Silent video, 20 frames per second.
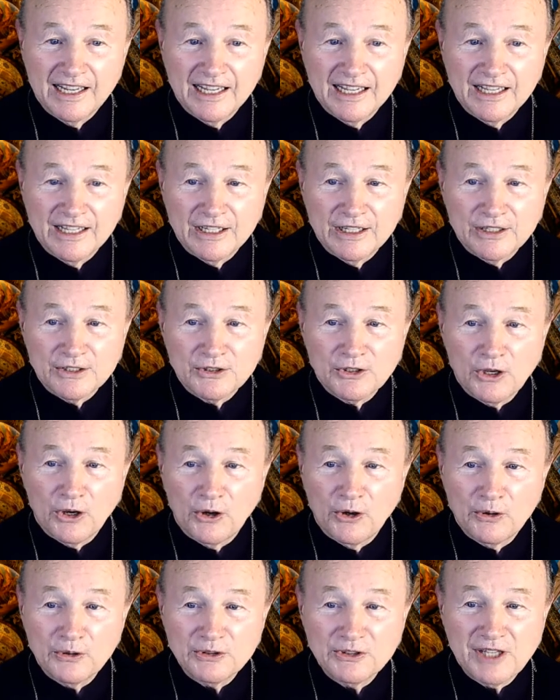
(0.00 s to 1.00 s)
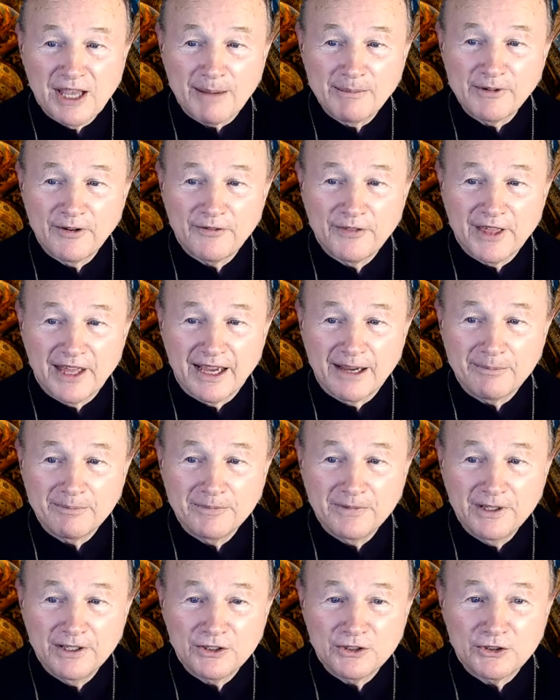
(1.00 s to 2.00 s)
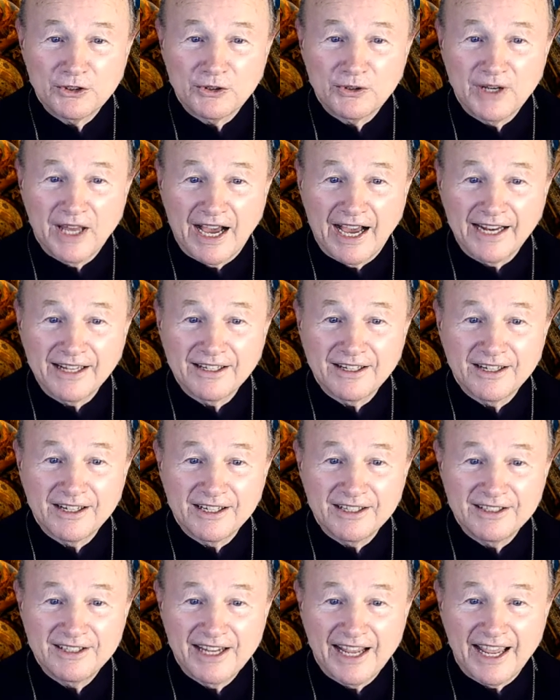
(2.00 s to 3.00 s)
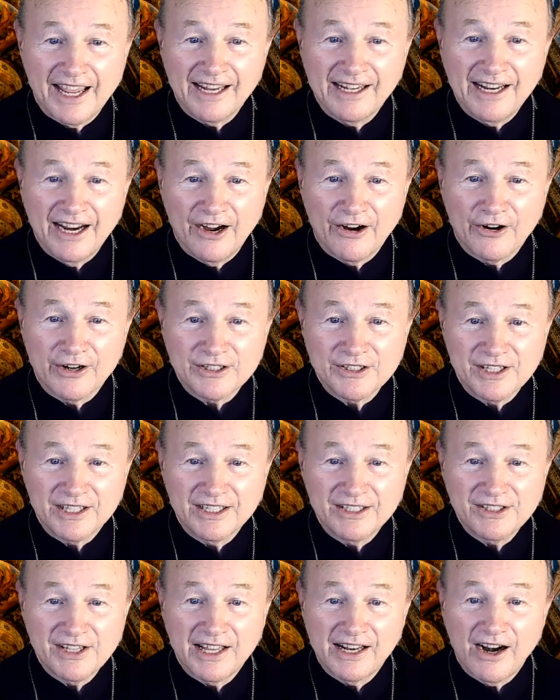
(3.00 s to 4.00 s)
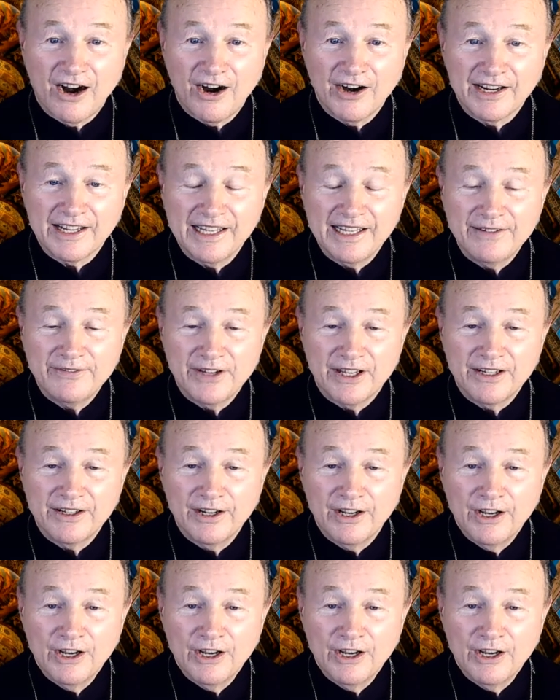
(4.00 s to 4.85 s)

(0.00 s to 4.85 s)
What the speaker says: So some of them do not contain heresies and are even